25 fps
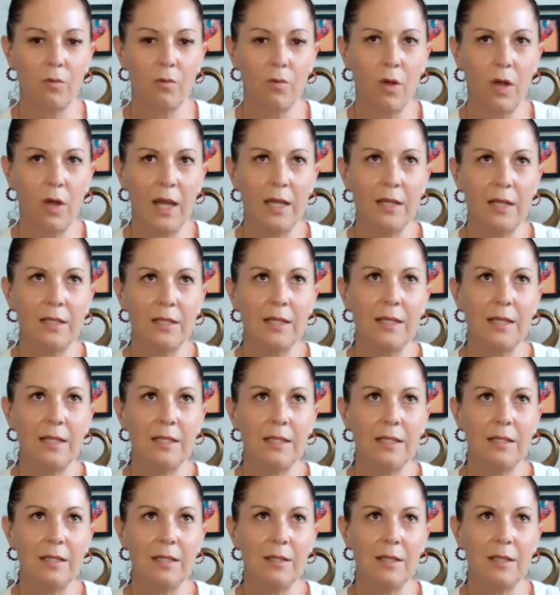Write
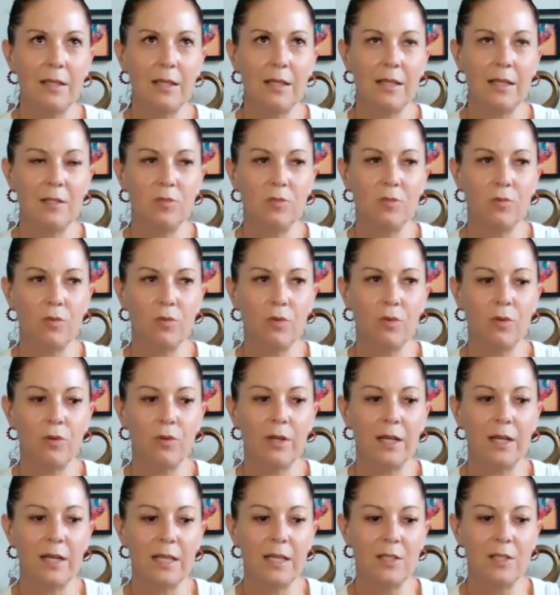it and draw
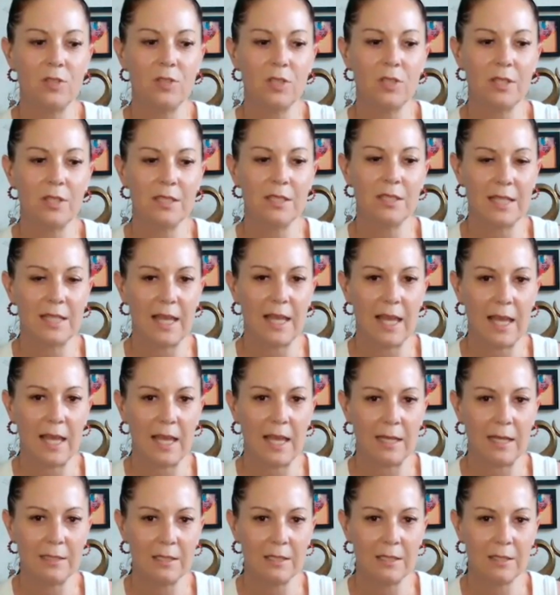it into the
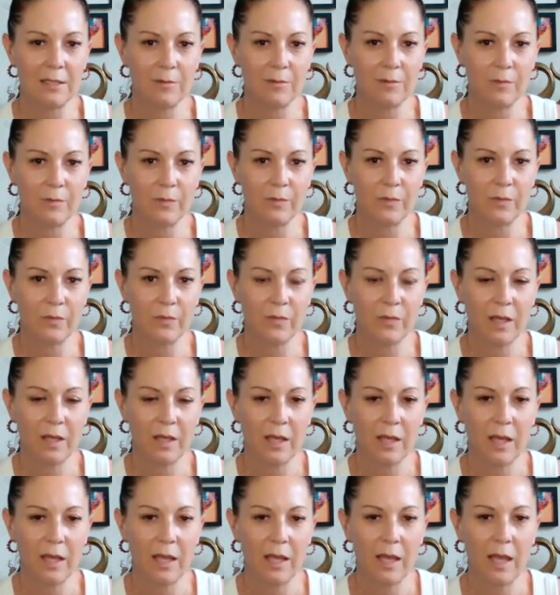sand,
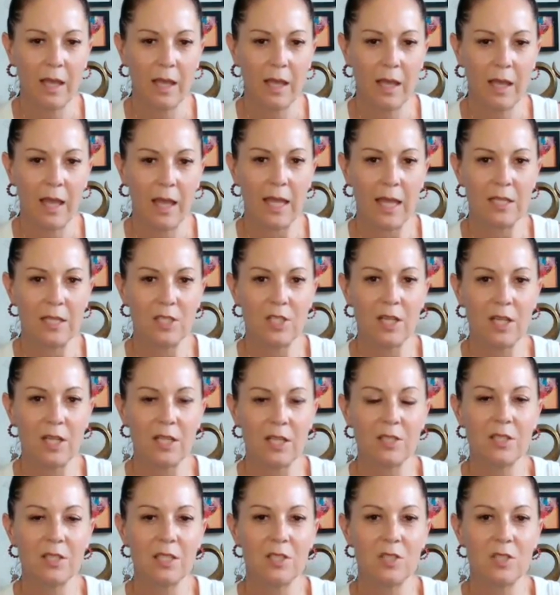and
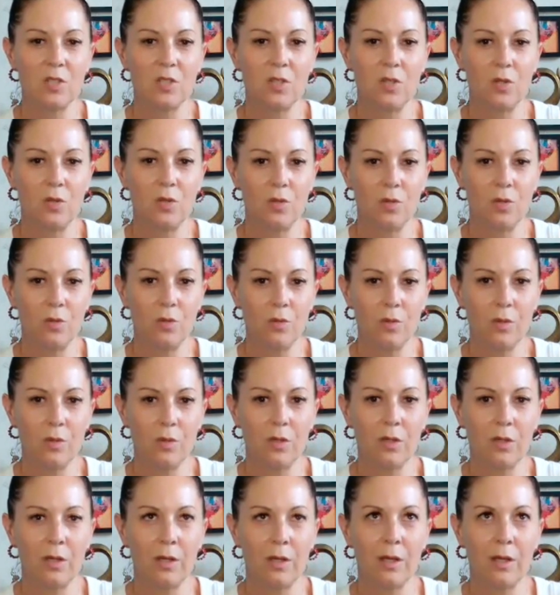just as you